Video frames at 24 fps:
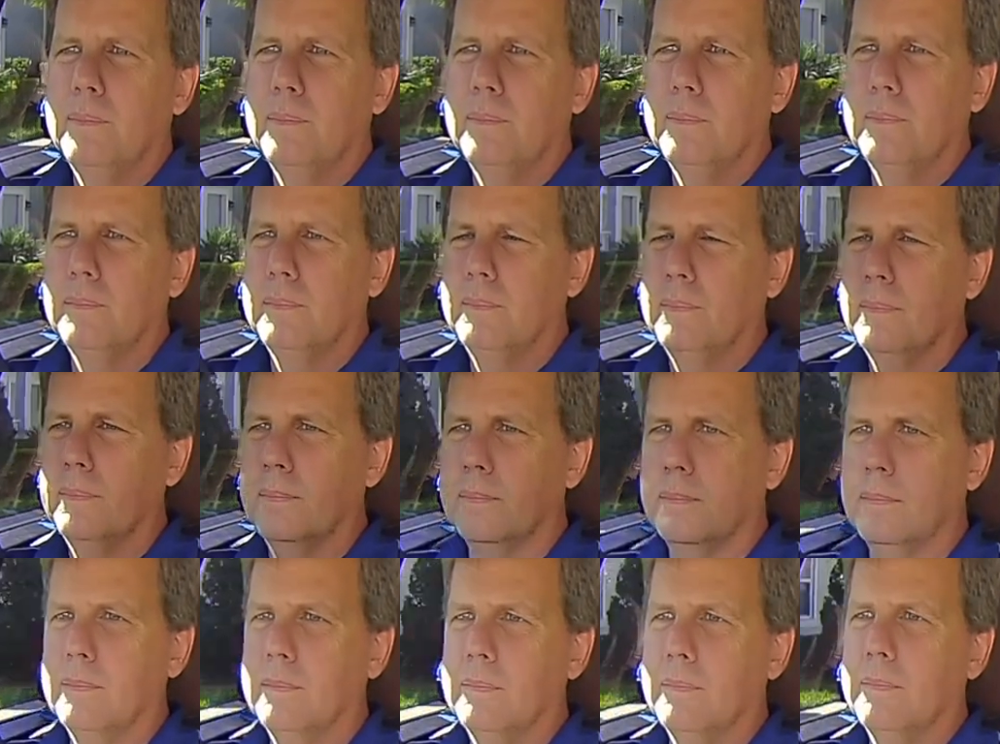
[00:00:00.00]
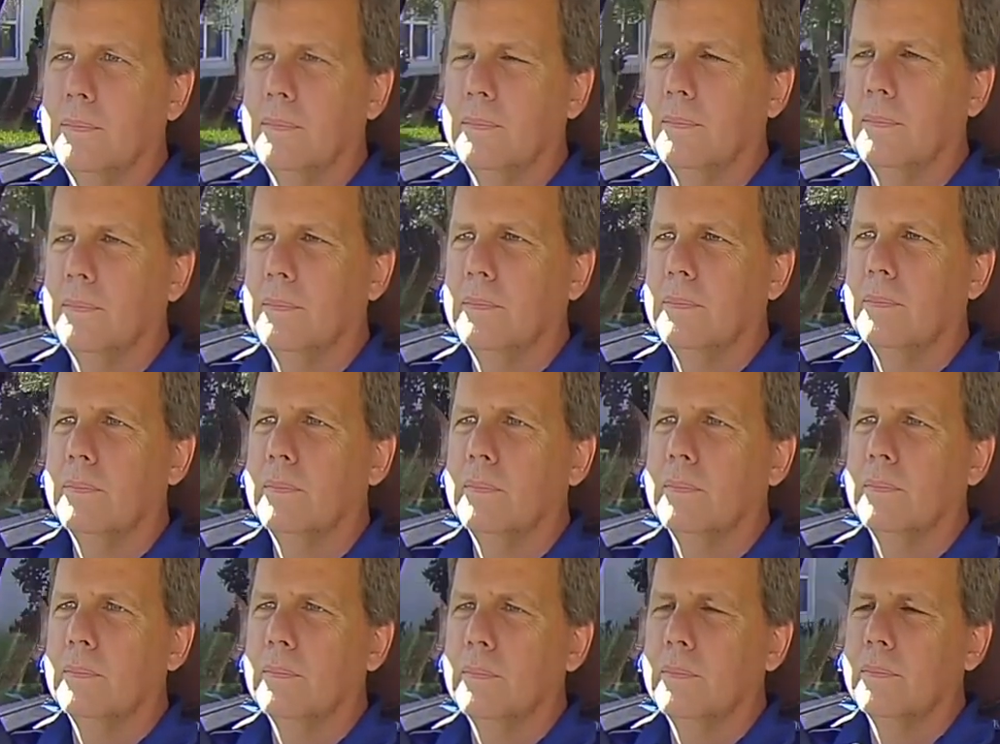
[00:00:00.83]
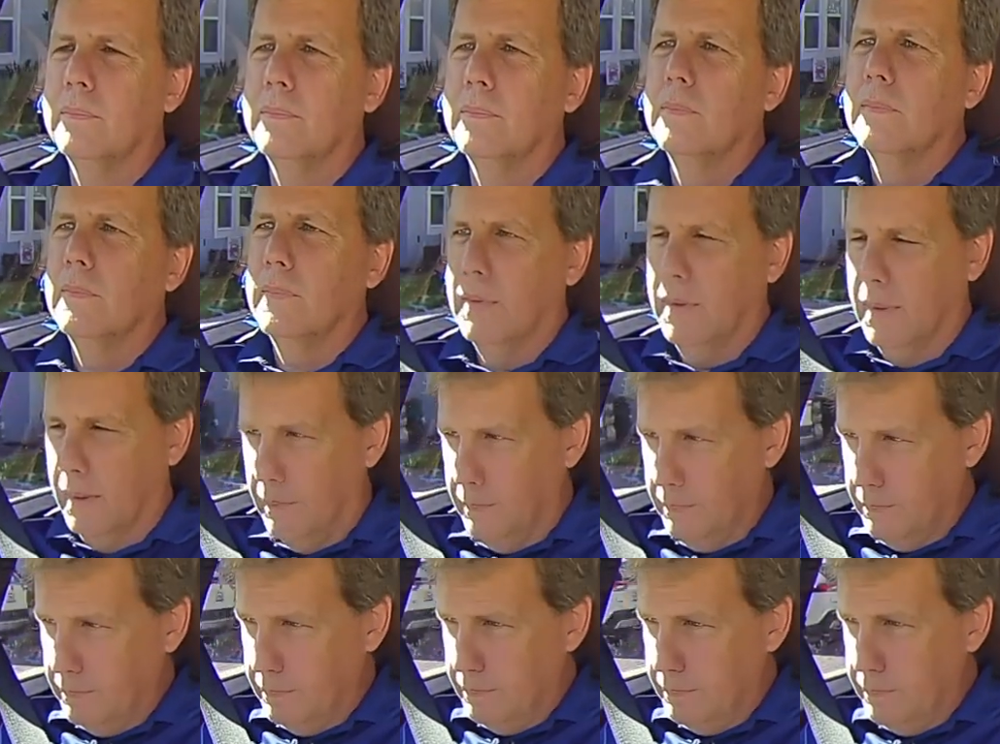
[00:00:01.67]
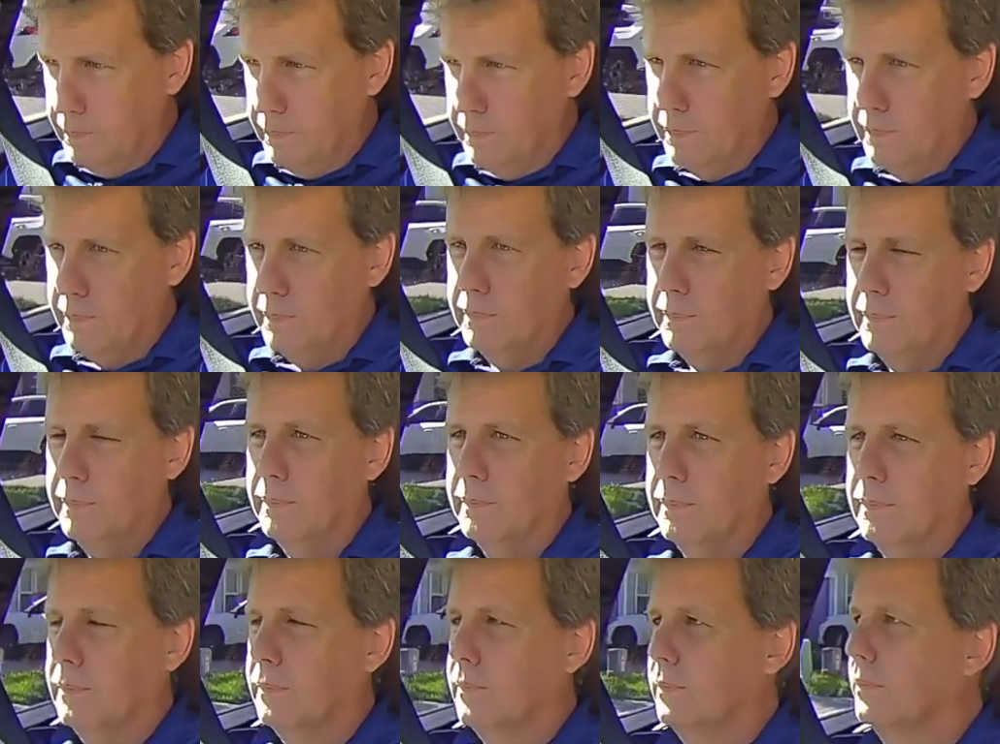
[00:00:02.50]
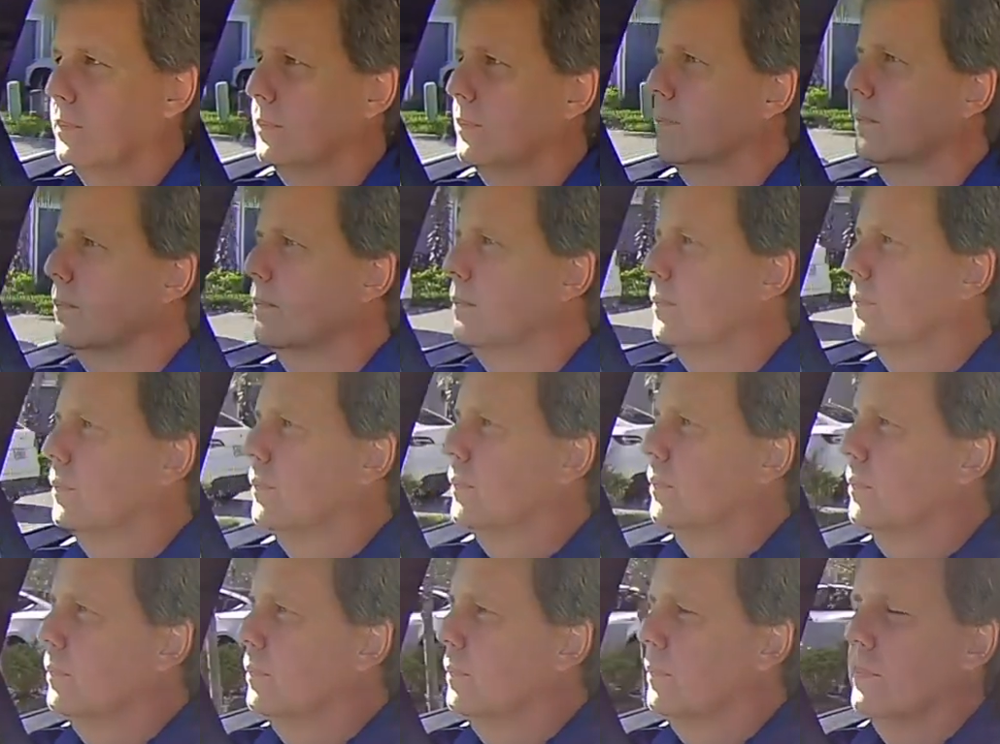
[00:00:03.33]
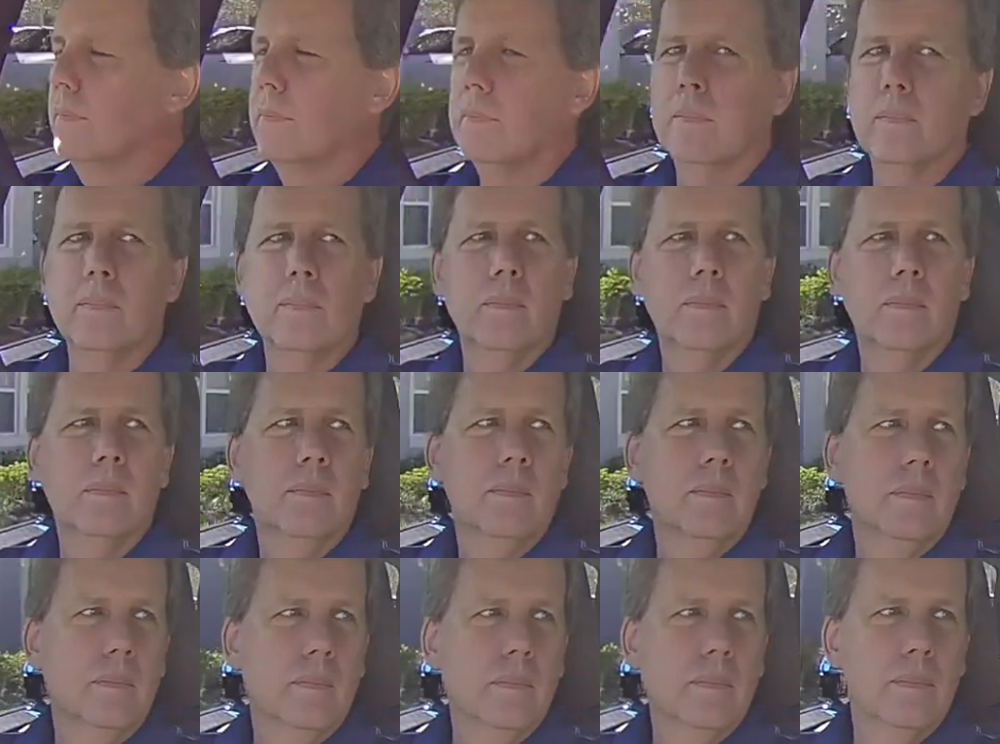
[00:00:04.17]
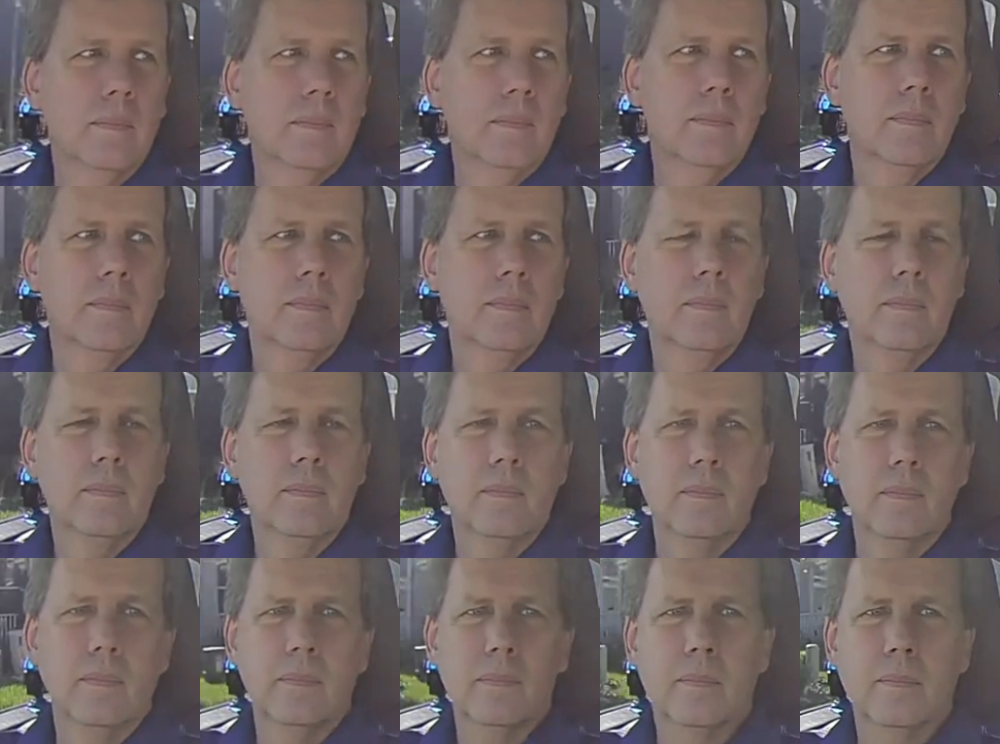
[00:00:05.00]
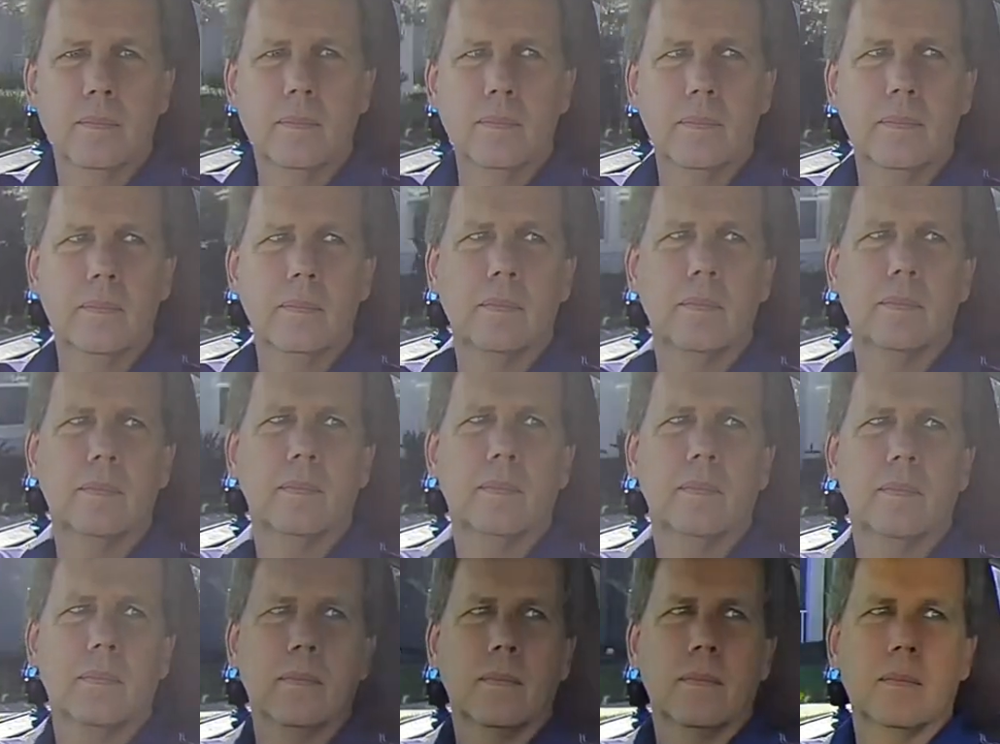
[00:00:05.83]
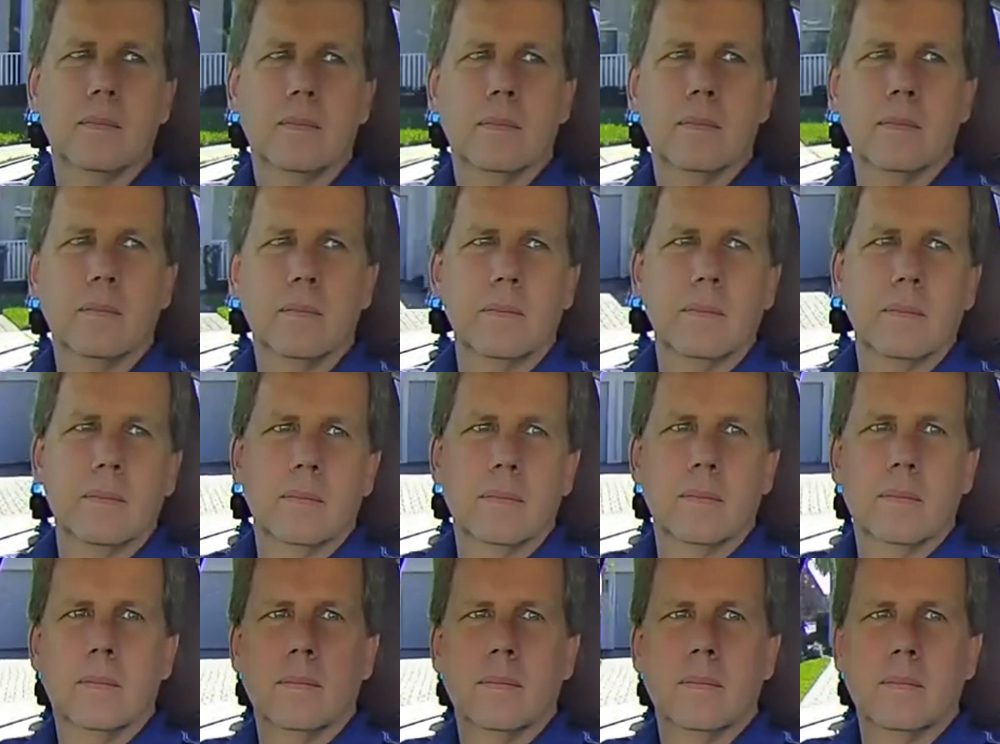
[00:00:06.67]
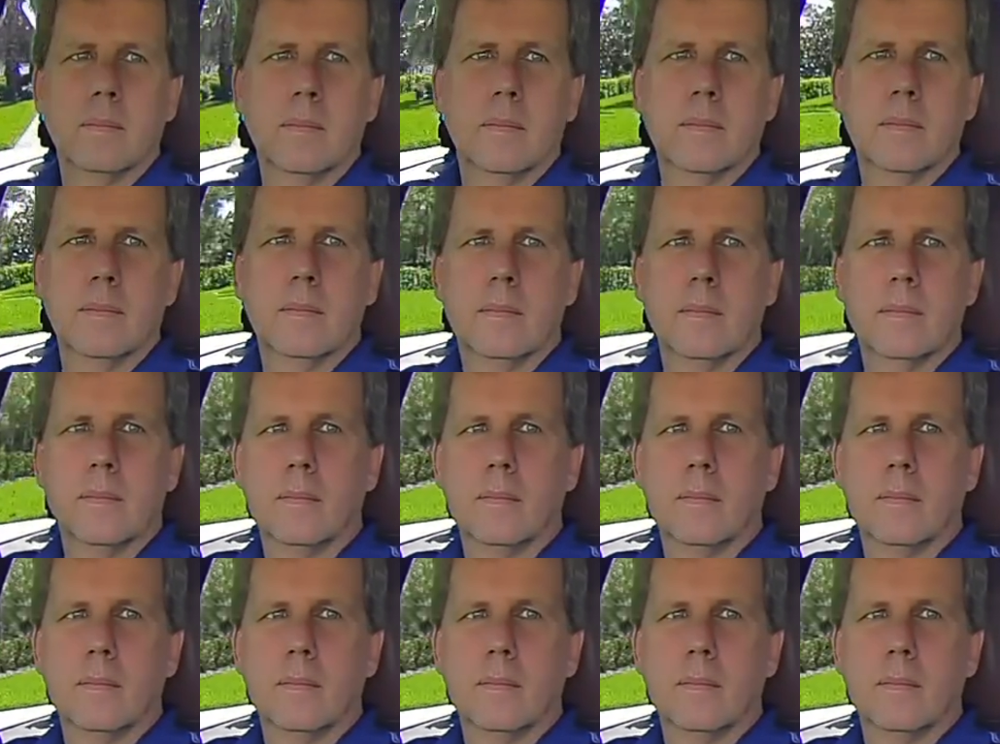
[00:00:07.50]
(not speaking)